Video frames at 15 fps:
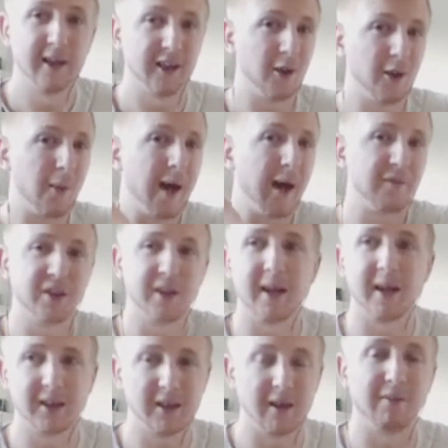you don't have to
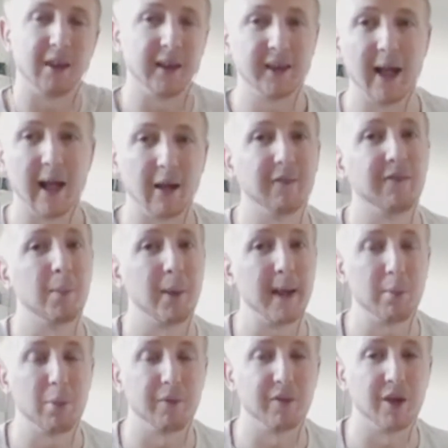necessarily tell other
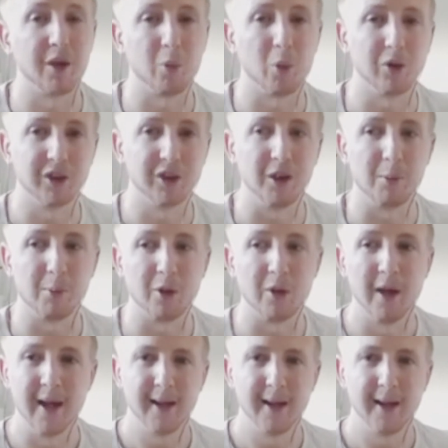people if you don't want to. But